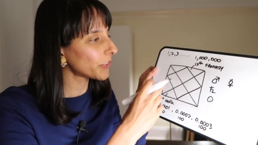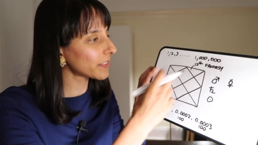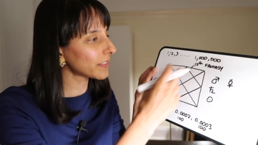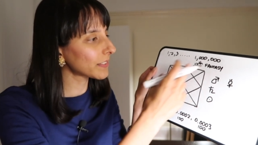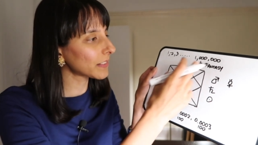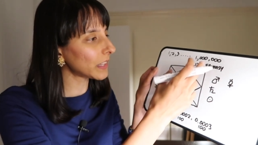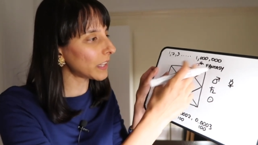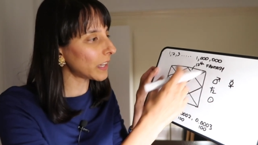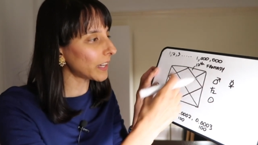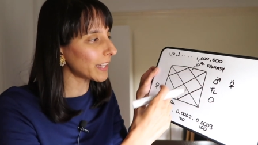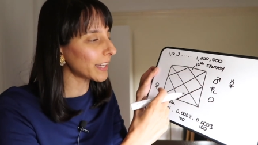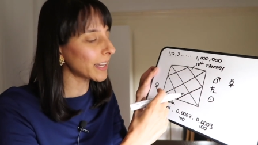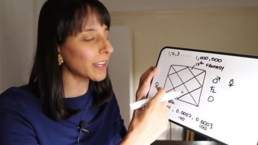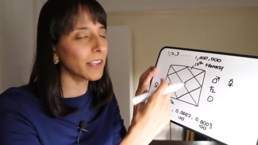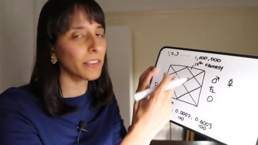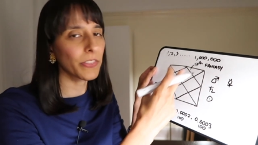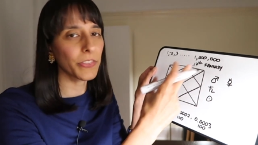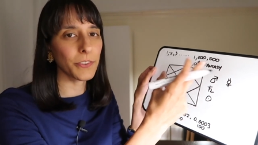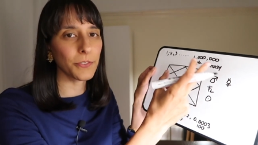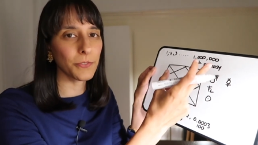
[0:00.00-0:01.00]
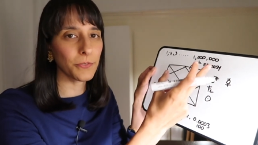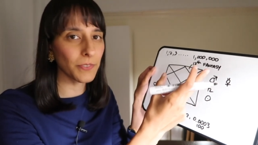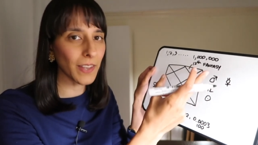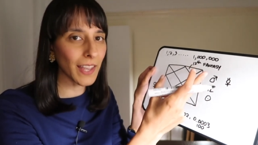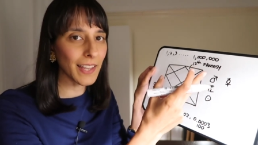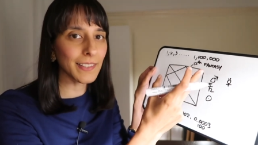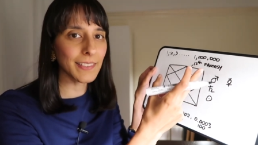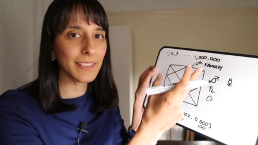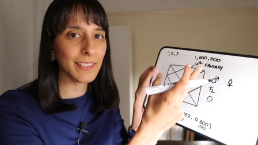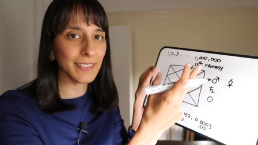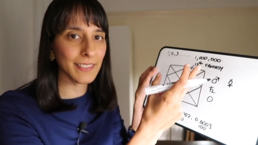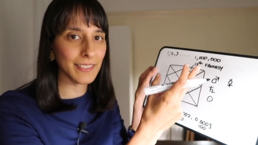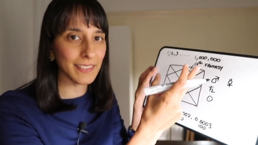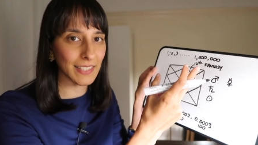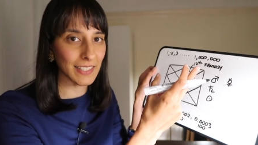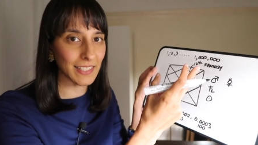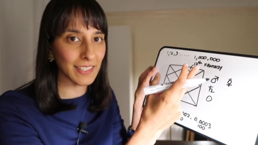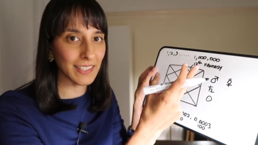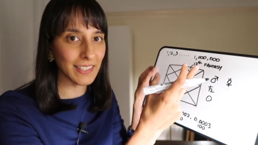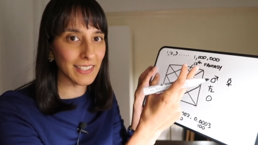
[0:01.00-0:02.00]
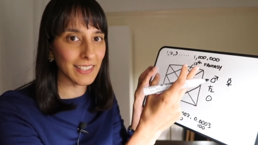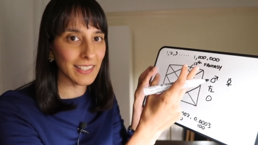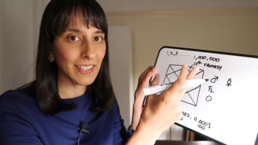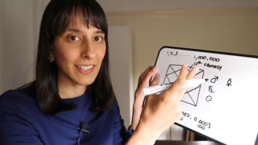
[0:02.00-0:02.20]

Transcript: just like the fantasy.